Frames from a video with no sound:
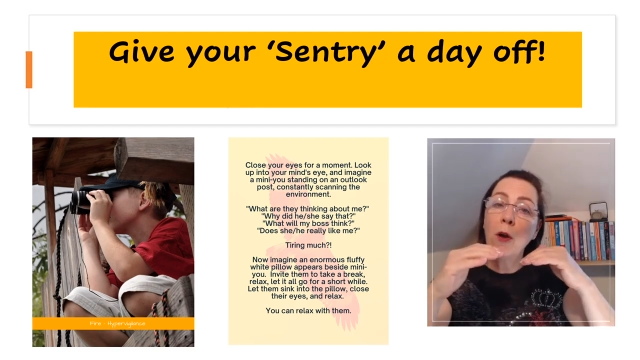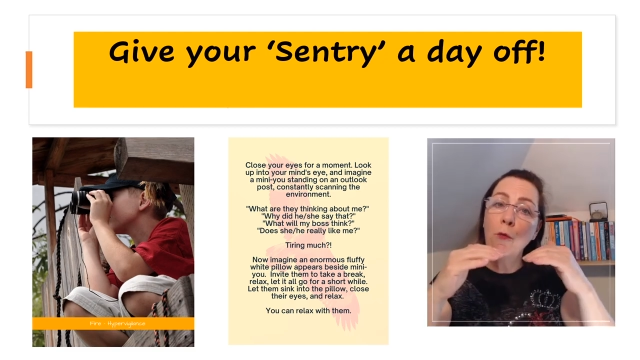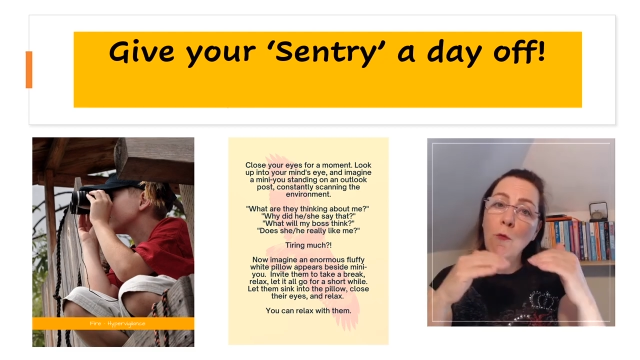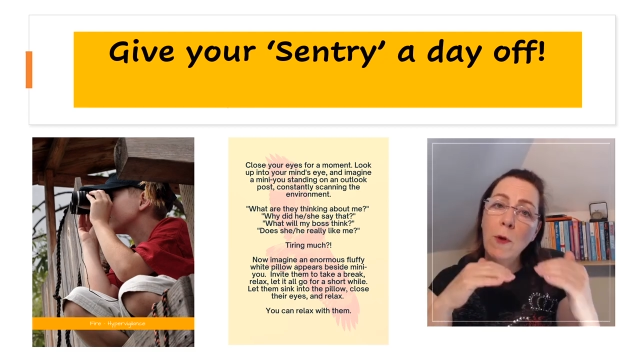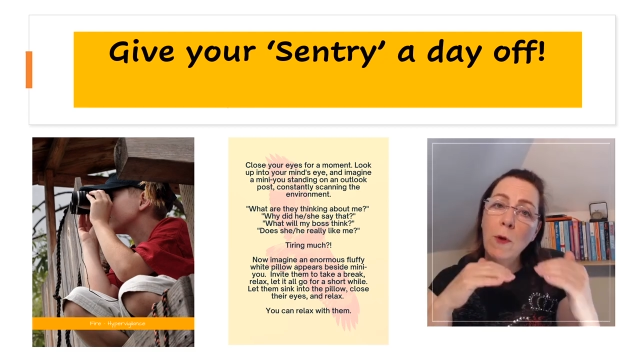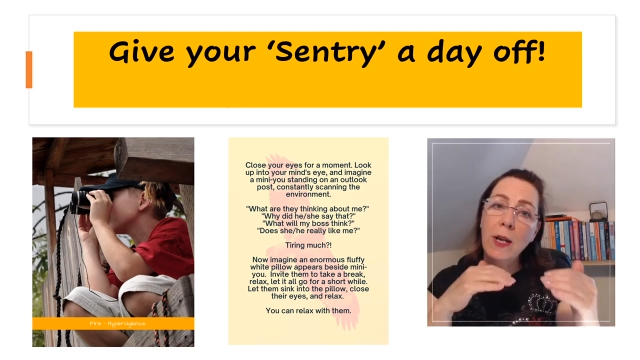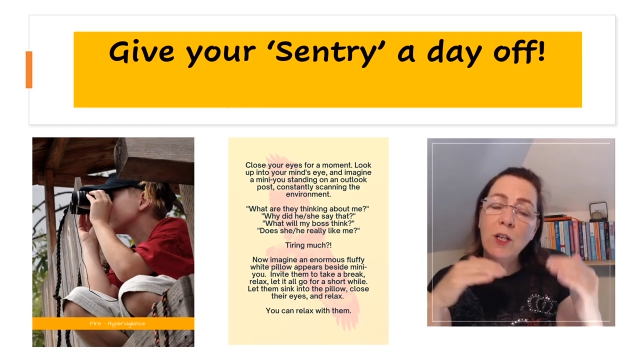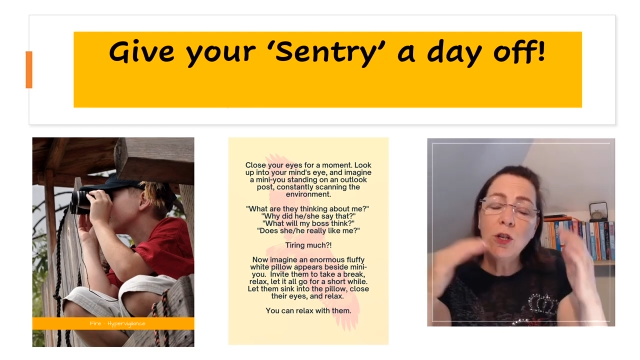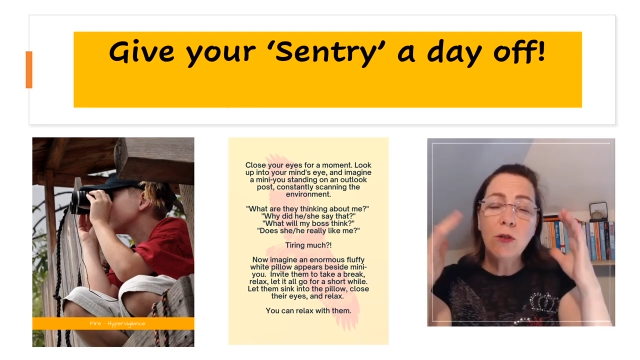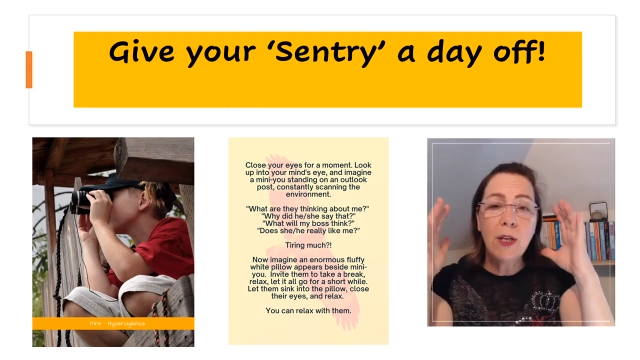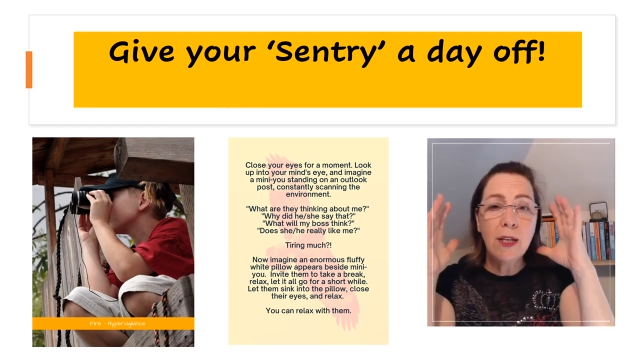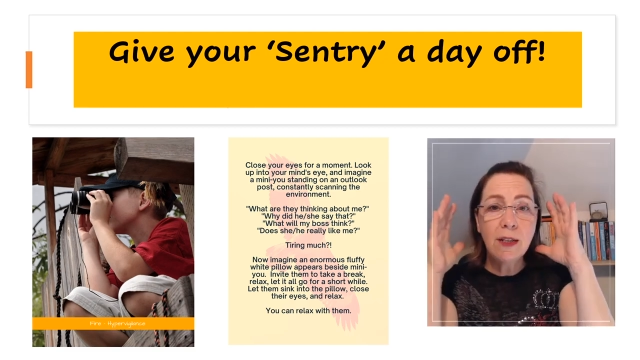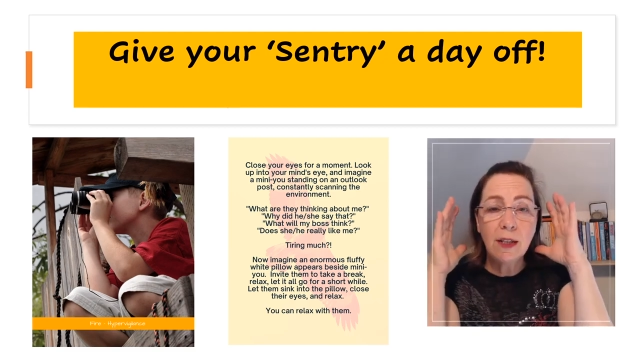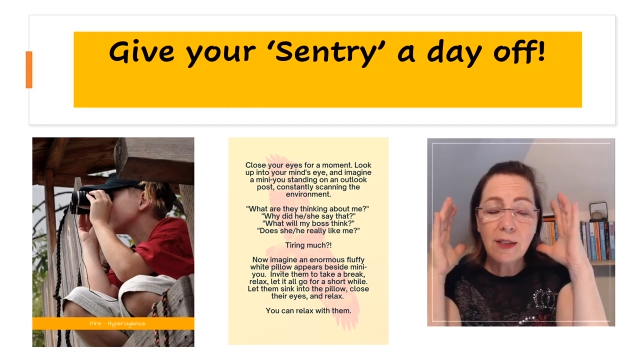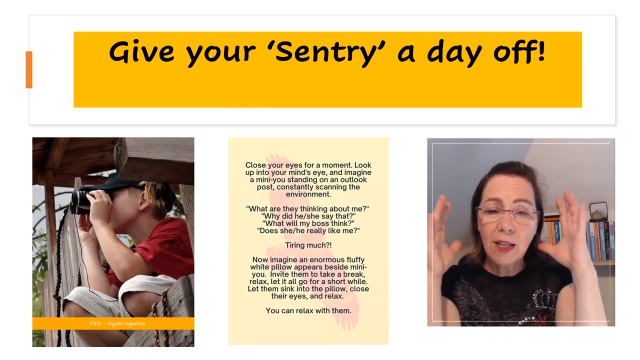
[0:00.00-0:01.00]
But I really
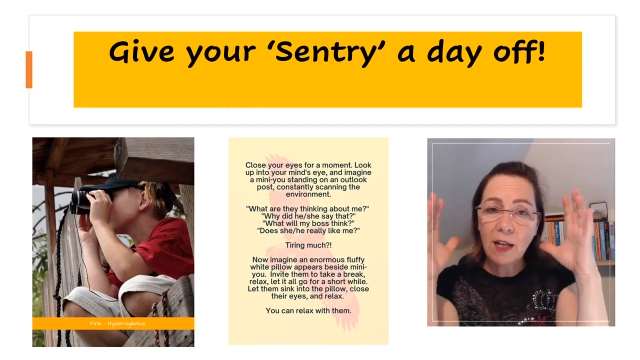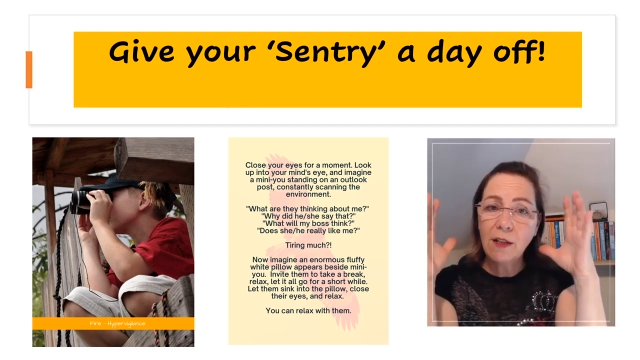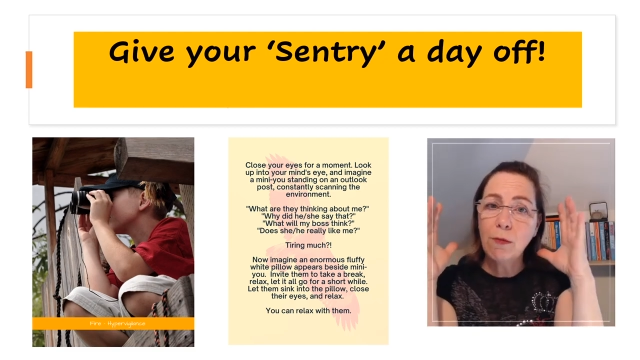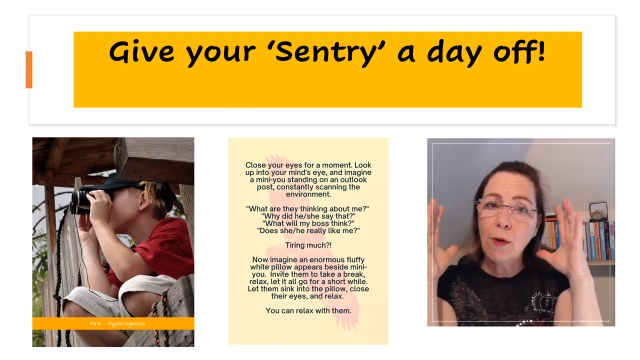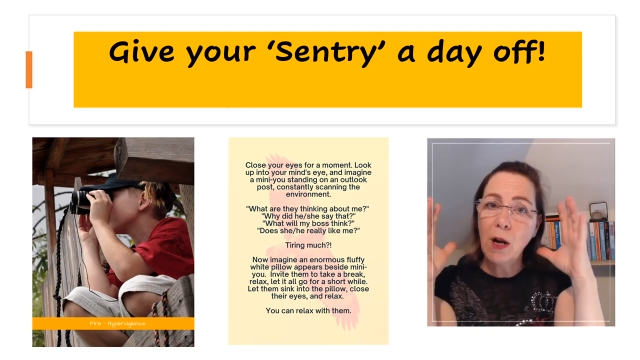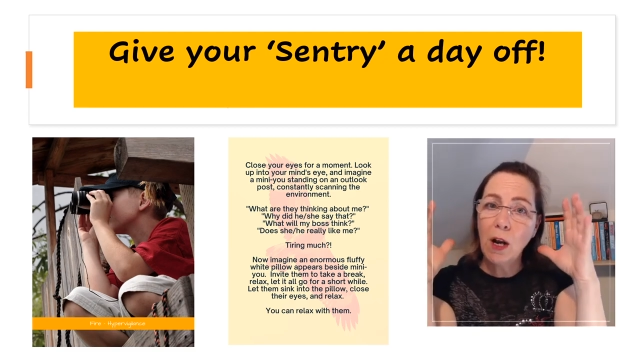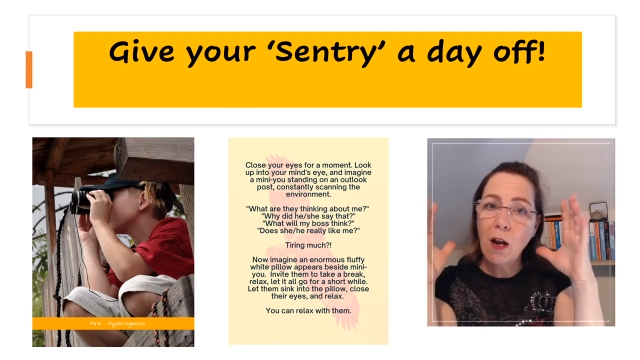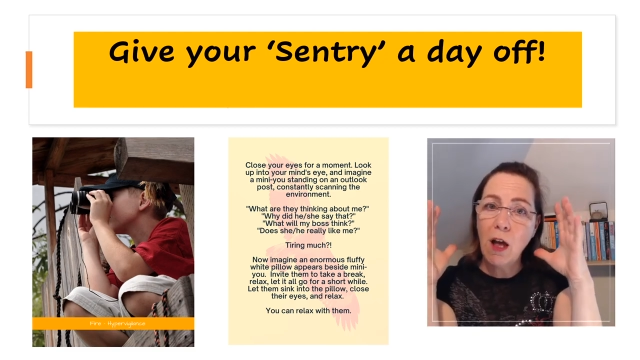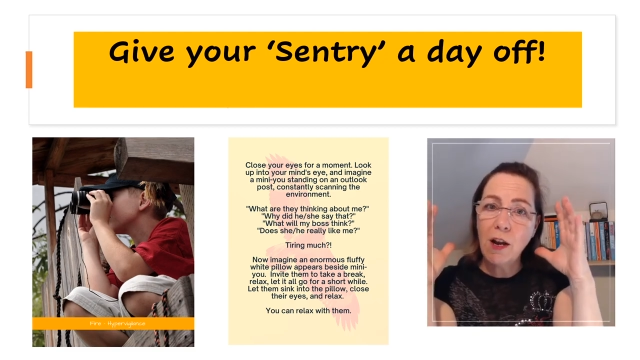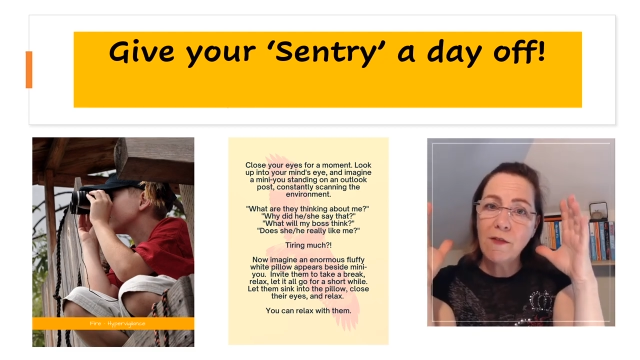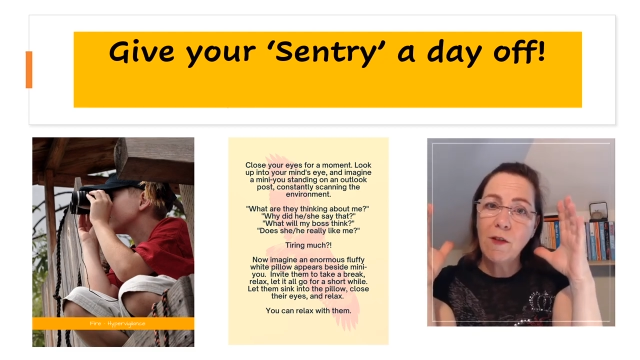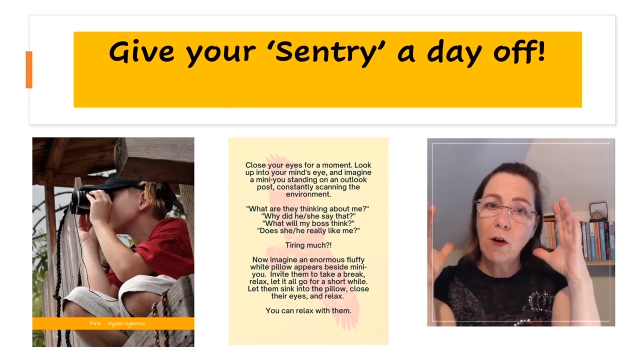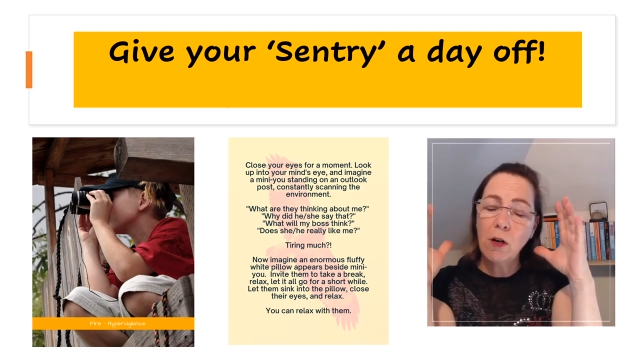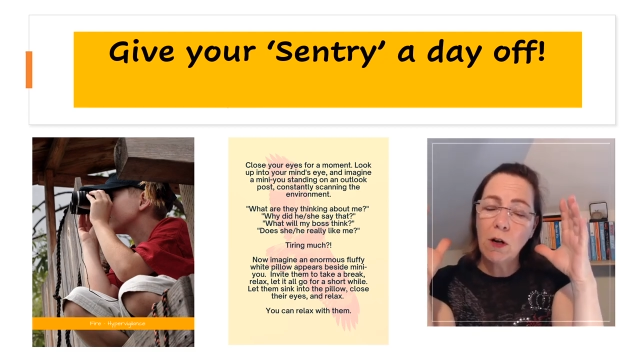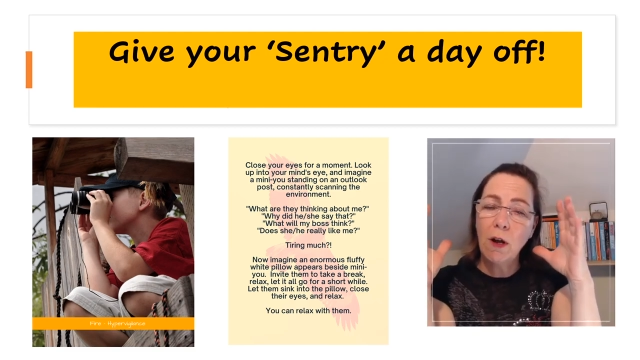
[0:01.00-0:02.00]
do think that that's where a
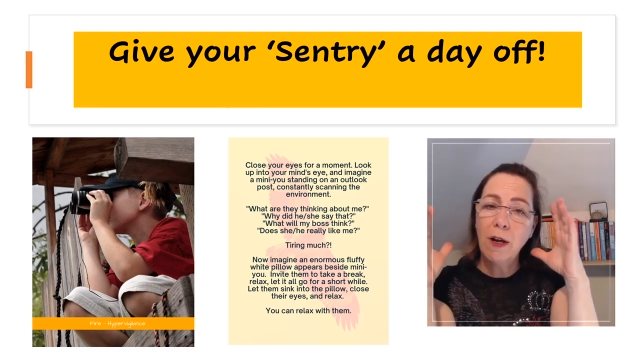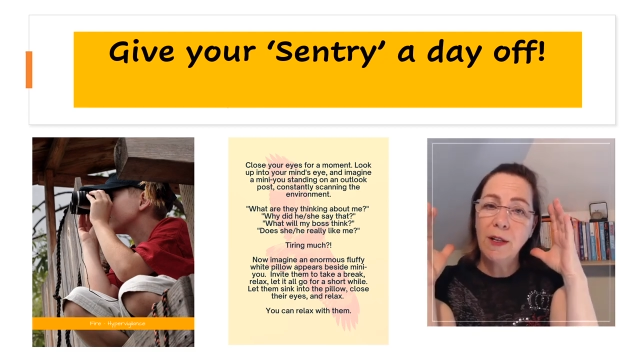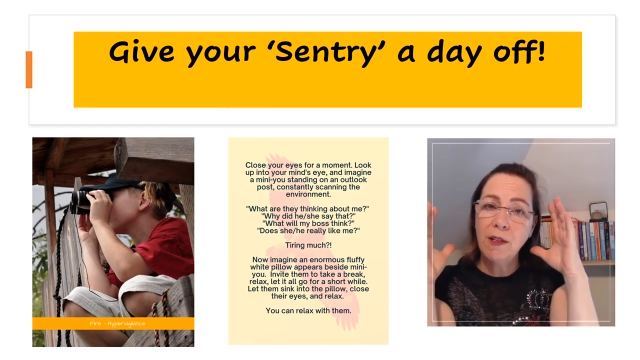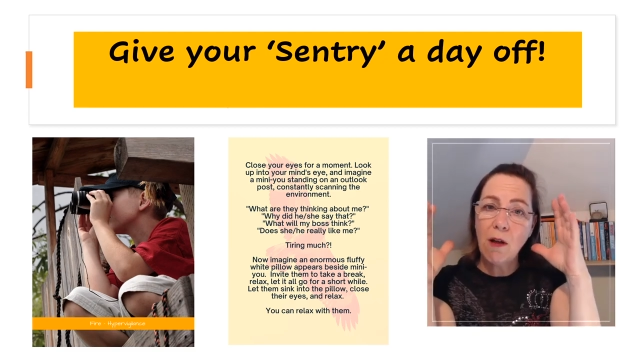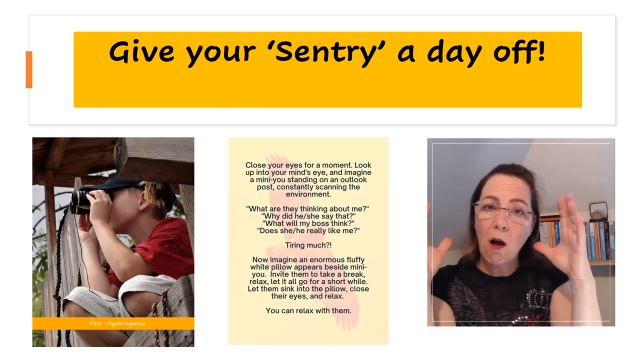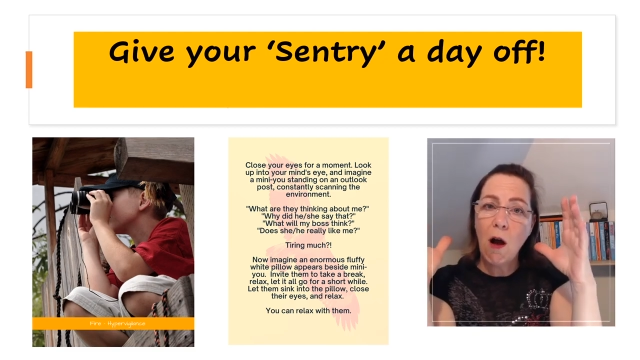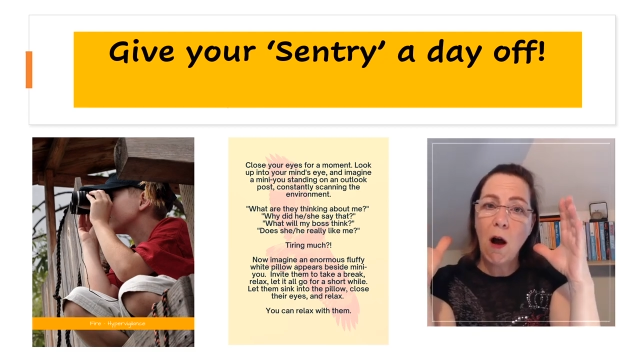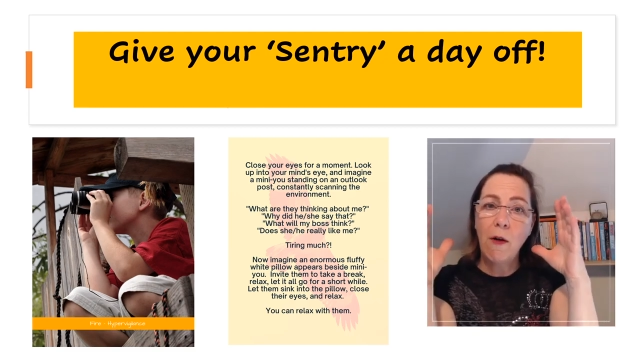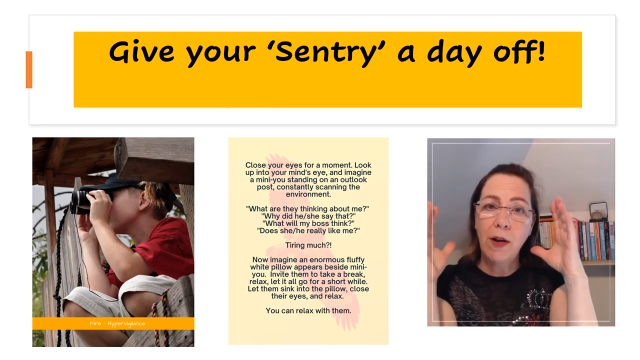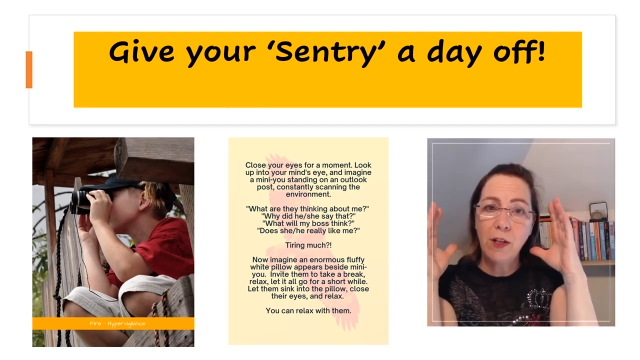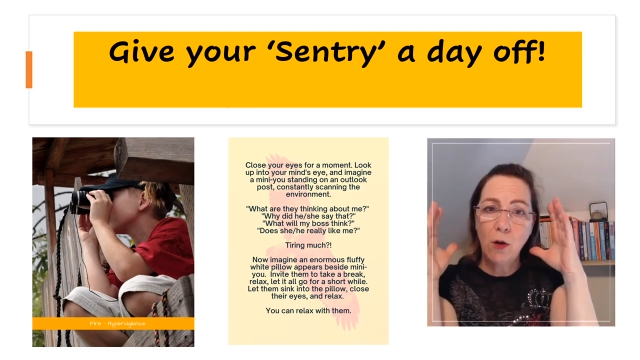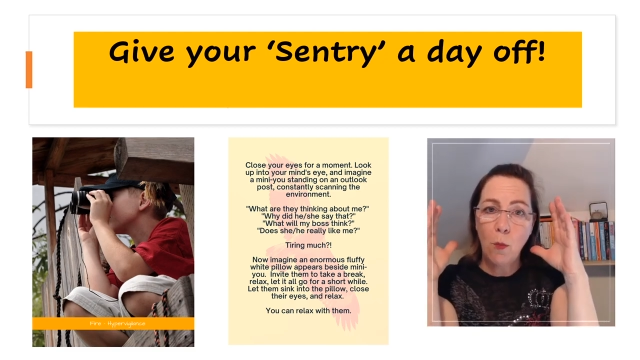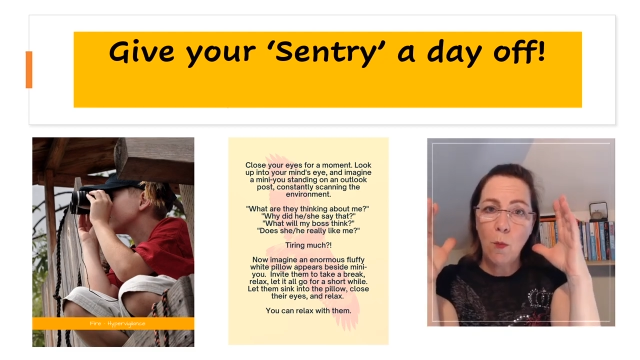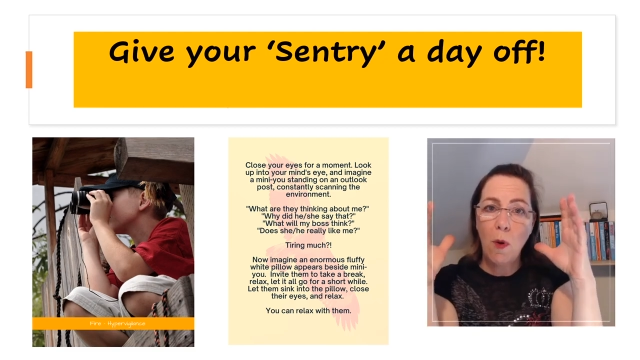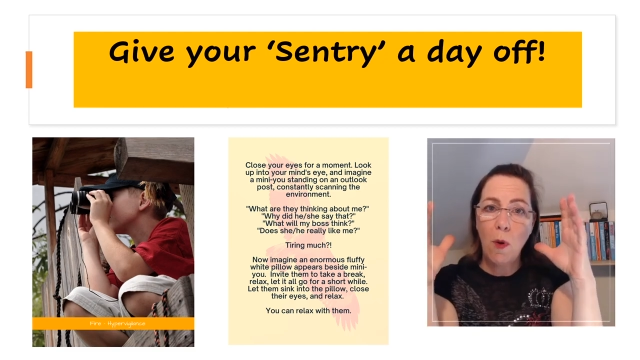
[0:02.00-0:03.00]
lot of our clients are